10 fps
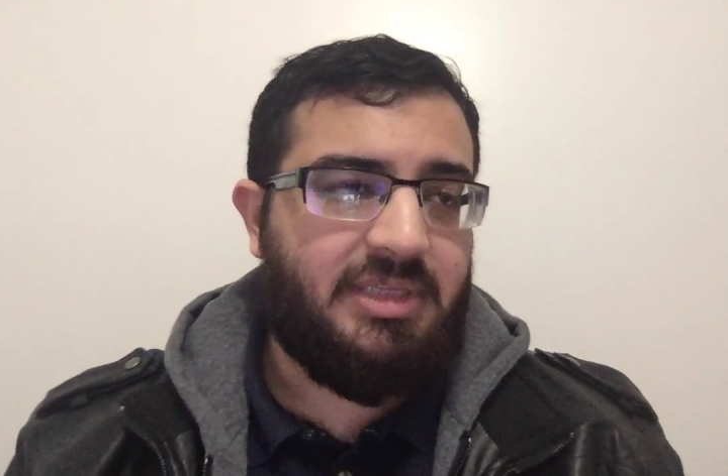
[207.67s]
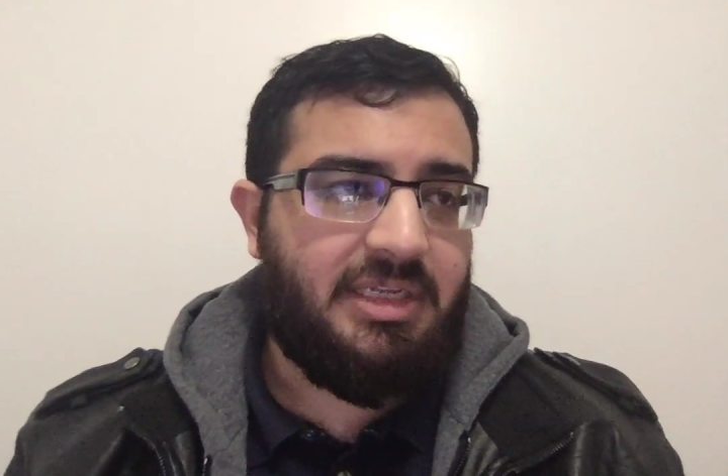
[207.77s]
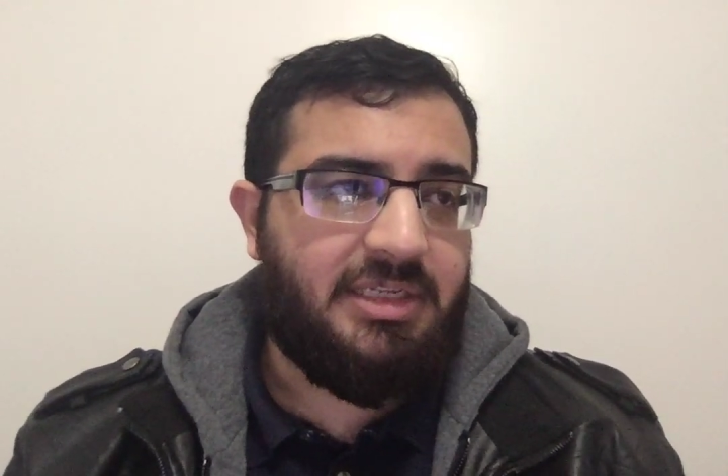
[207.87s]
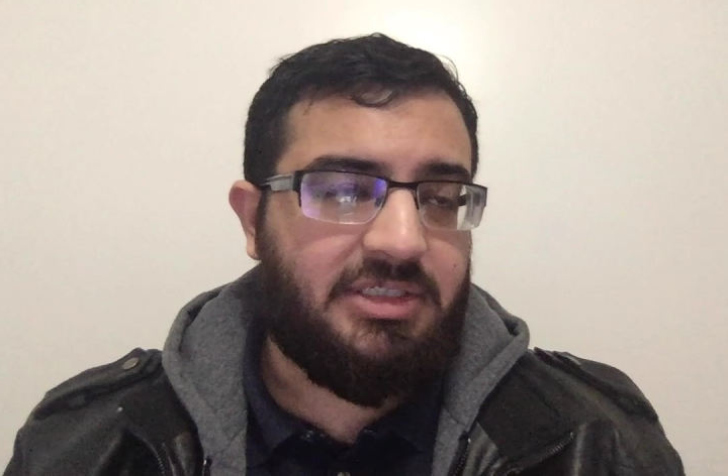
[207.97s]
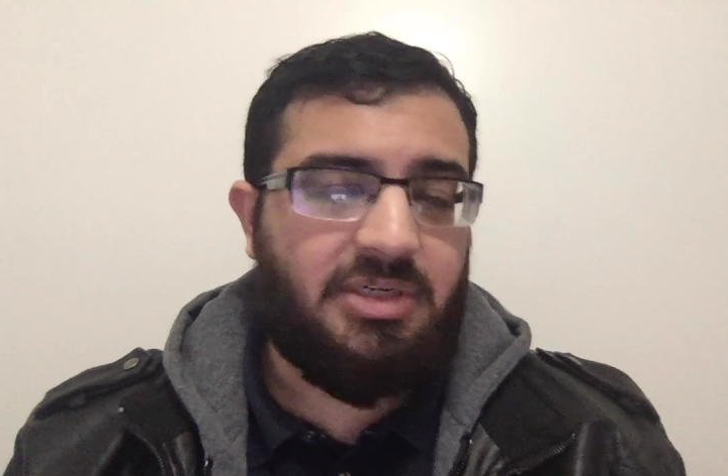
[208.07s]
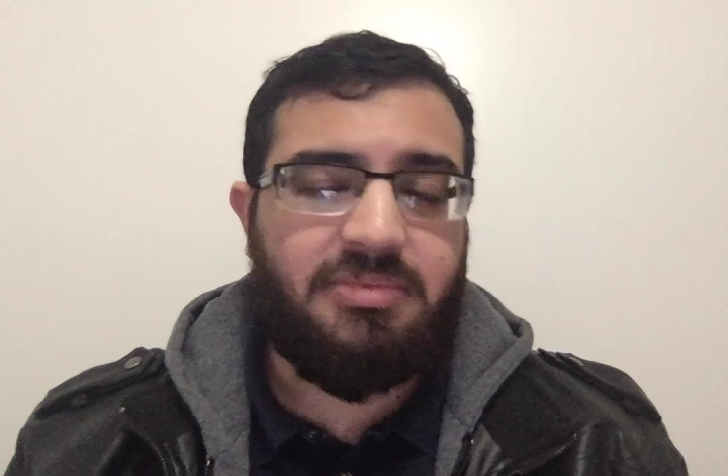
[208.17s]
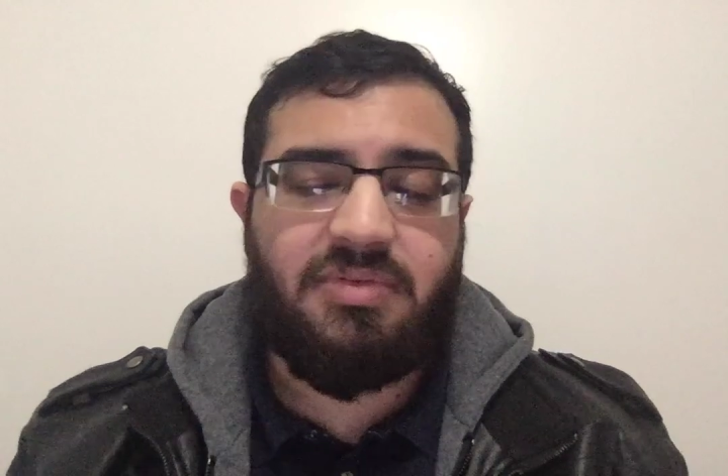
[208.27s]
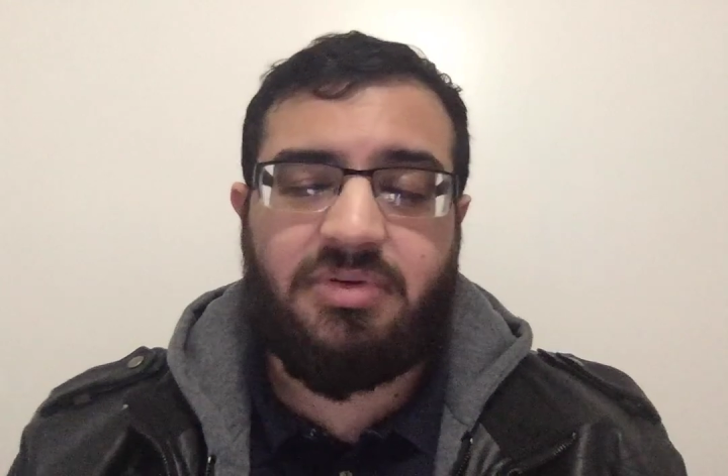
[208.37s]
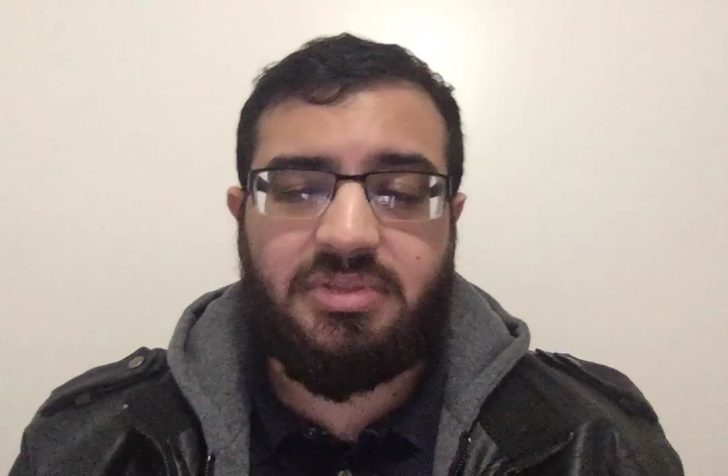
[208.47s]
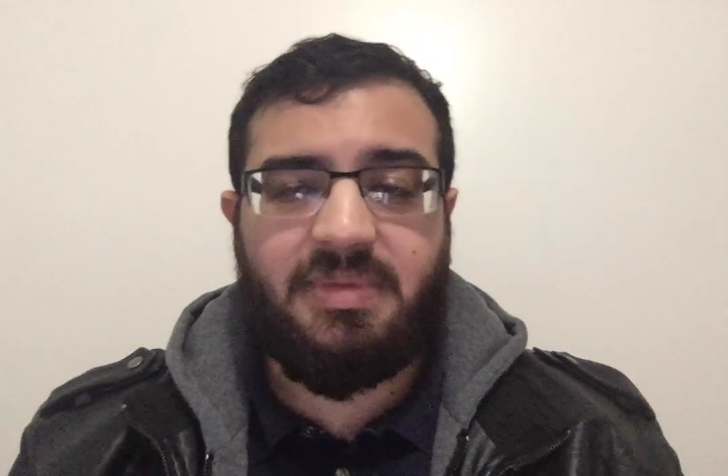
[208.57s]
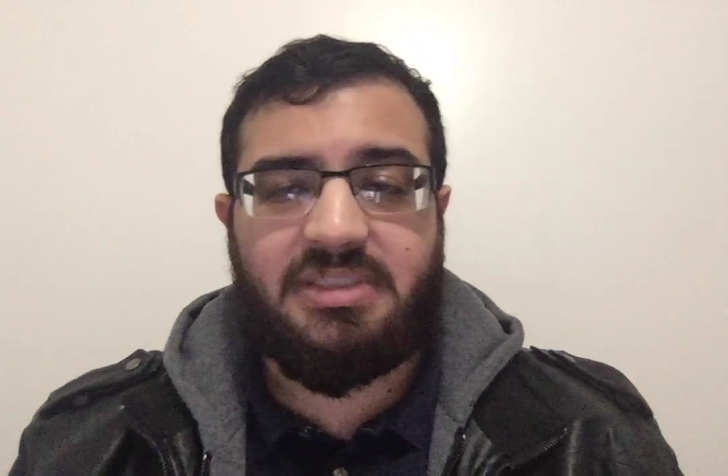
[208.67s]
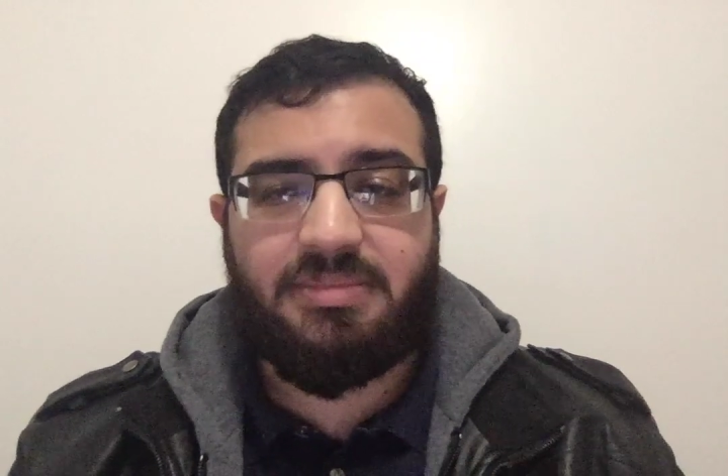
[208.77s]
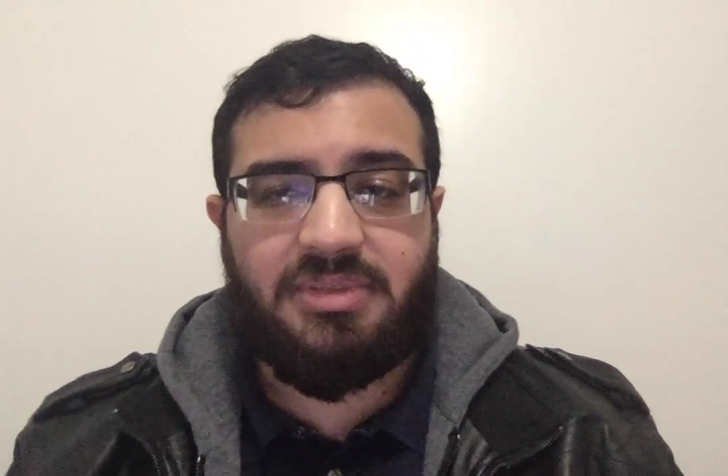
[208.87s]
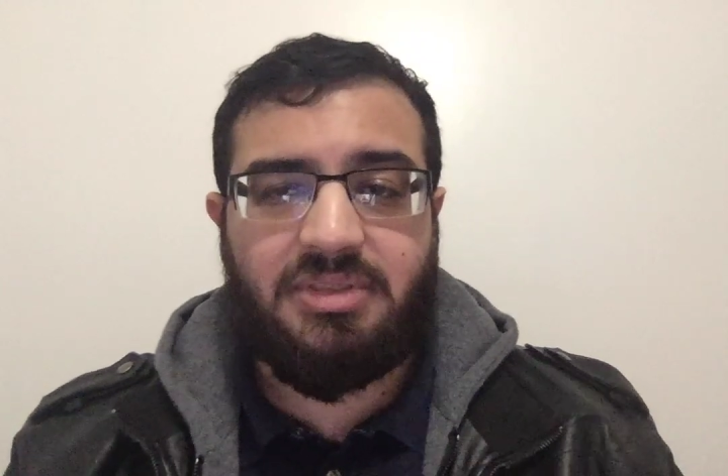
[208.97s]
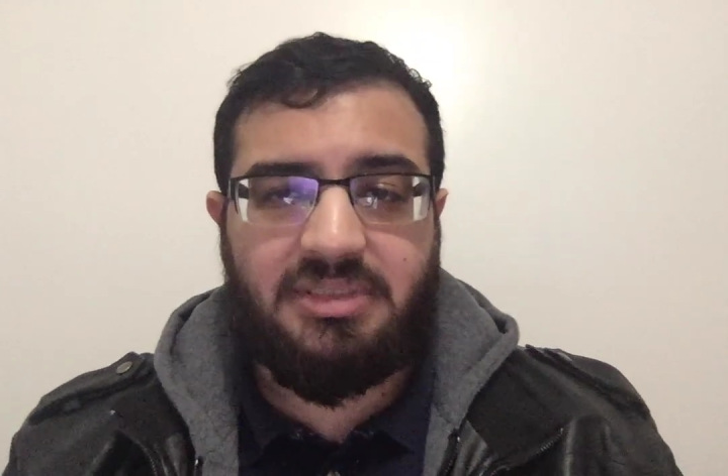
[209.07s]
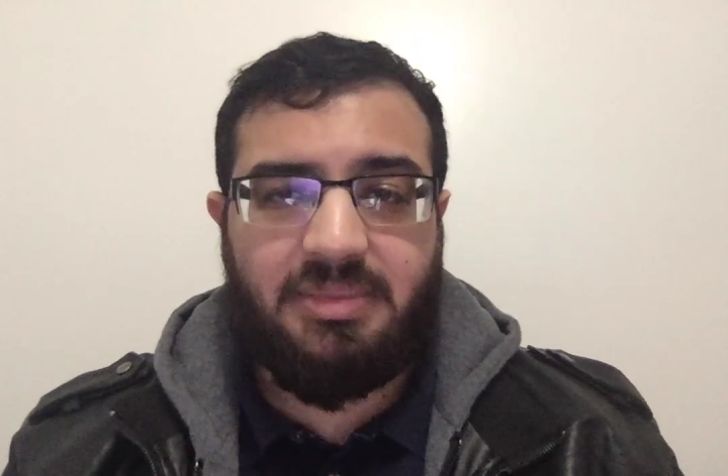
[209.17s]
in terms of their responsibilities.